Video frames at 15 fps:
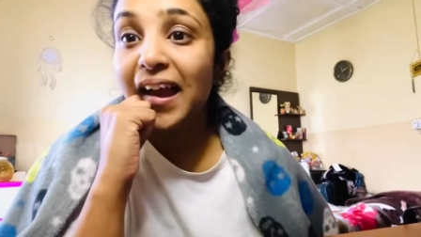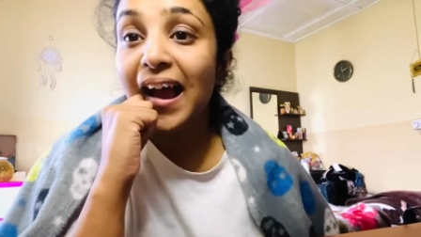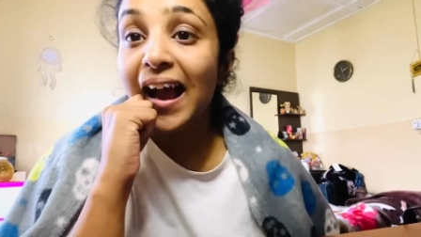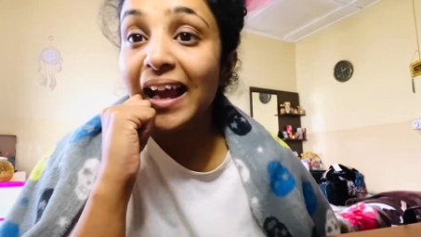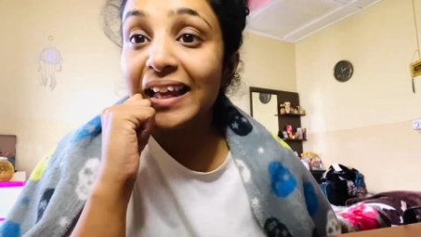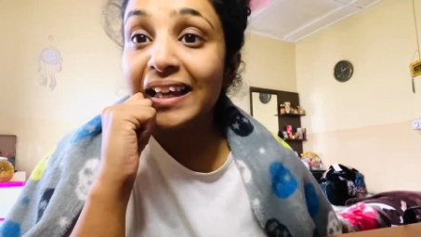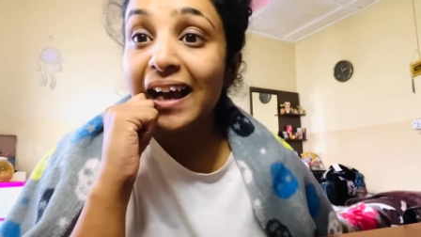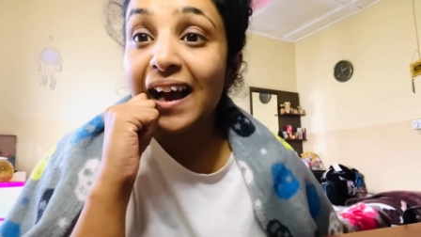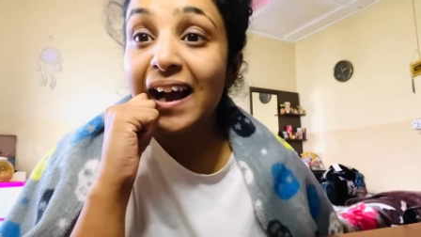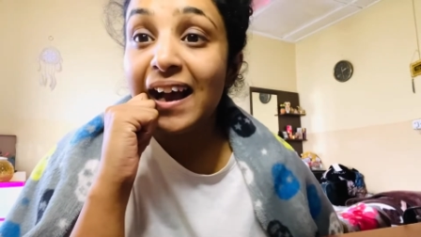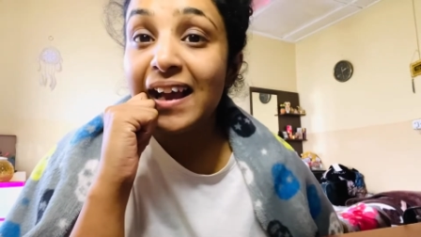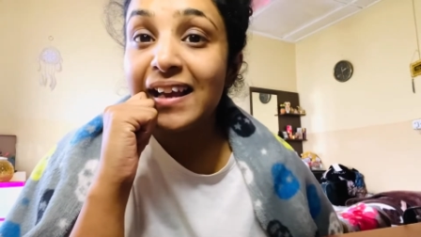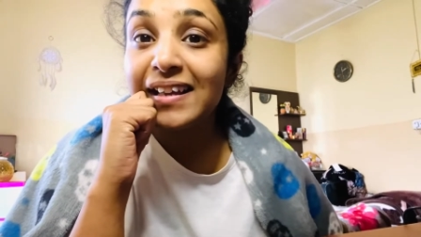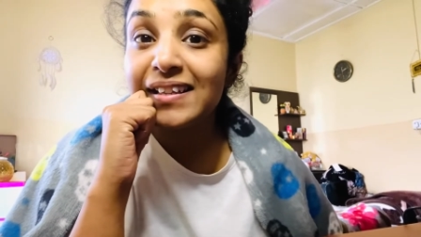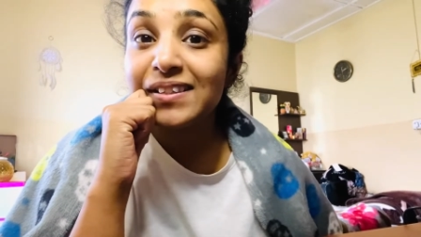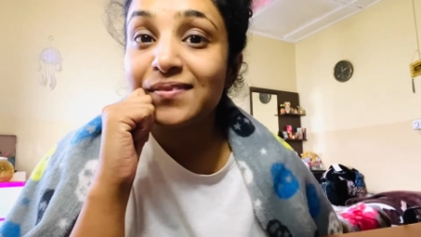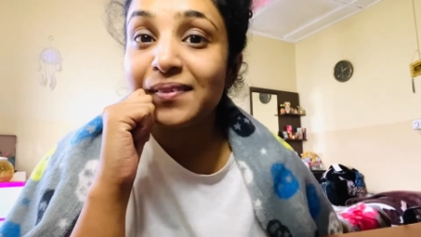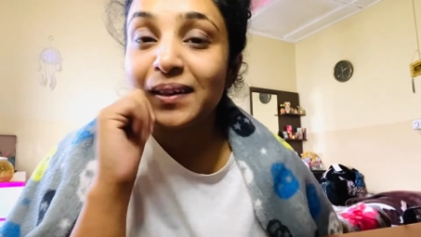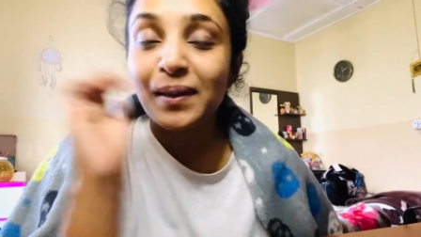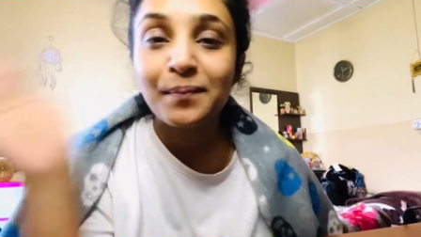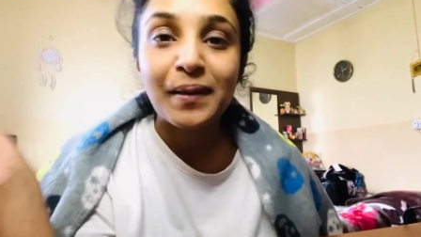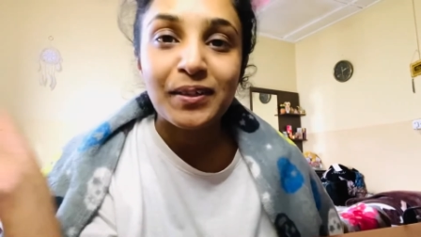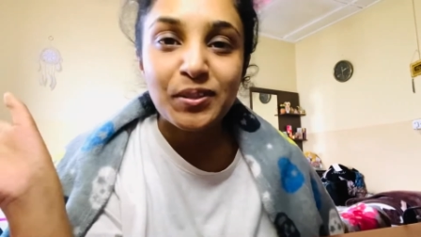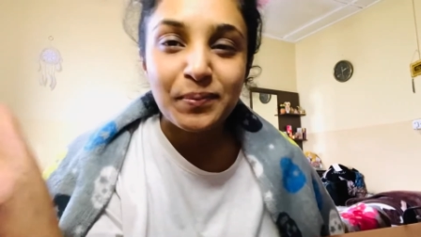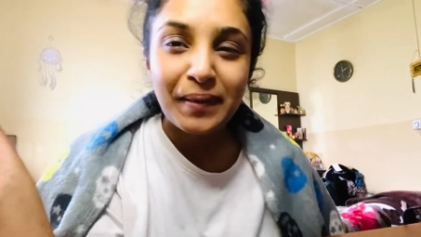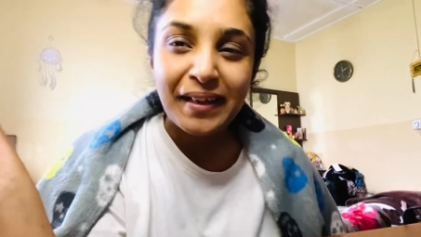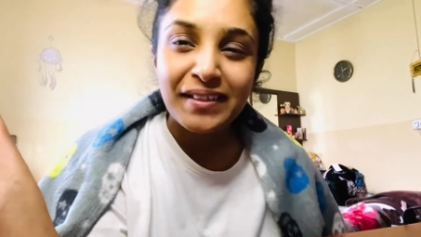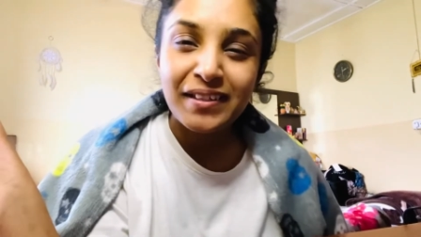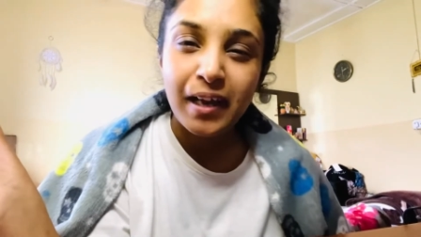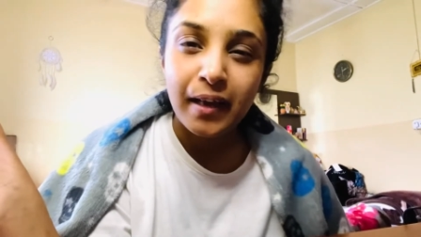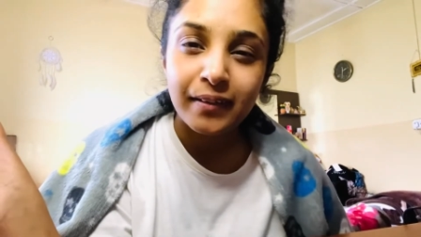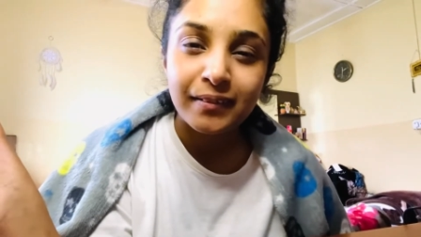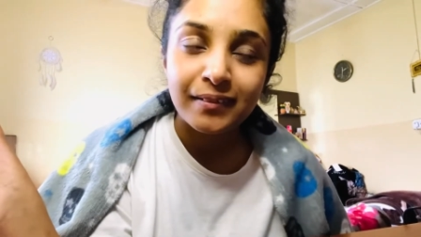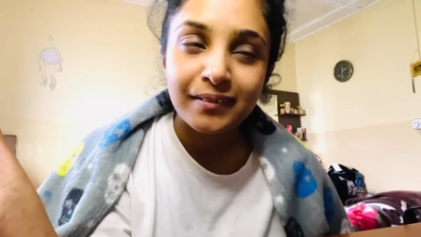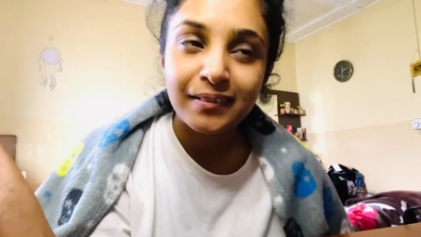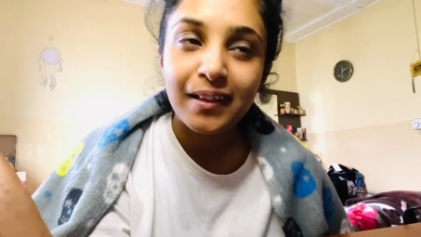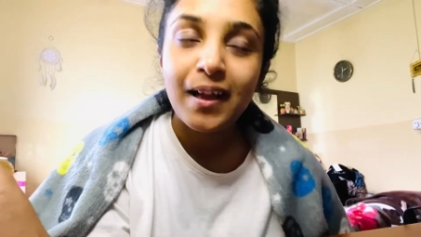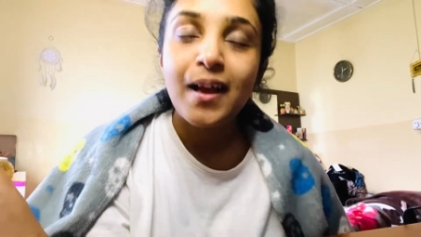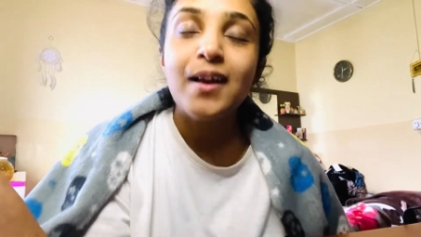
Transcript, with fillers: hi guys welcome back to my channel